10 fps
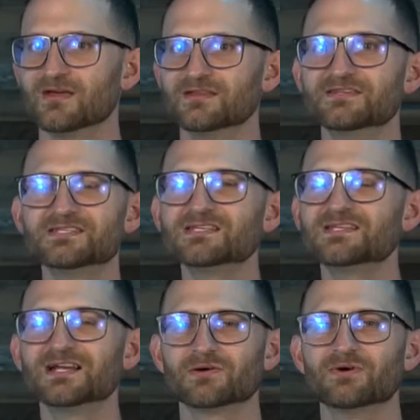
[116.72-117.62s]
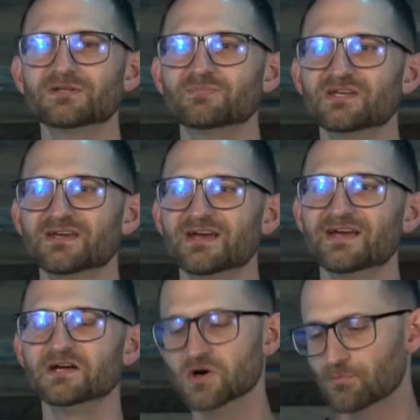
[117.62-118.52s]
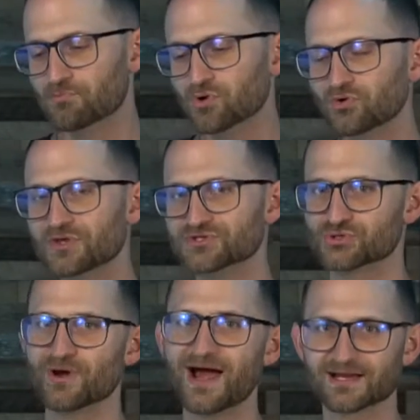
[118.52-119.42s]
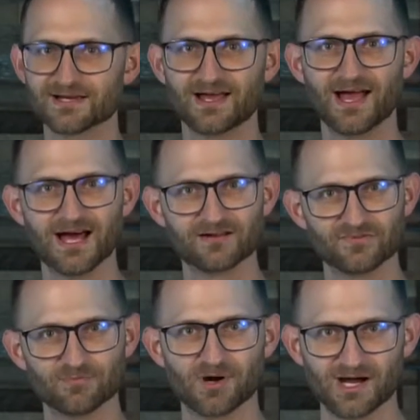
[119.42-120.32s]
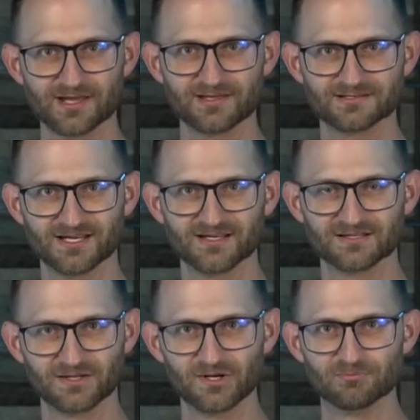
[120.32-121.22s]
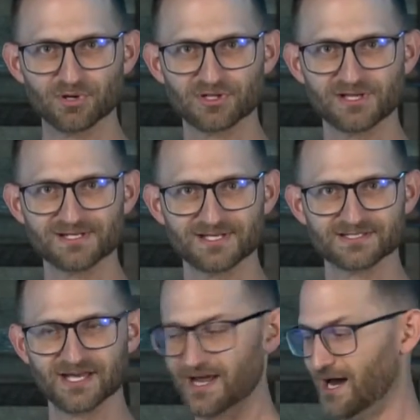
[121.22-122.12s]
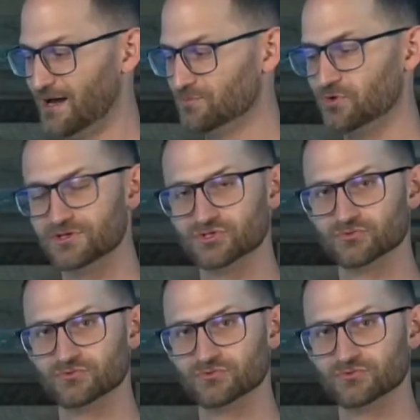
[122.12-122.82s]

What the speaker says: This is not going to be a pull the track out of your pocket, the little booklet, and say, I'm going to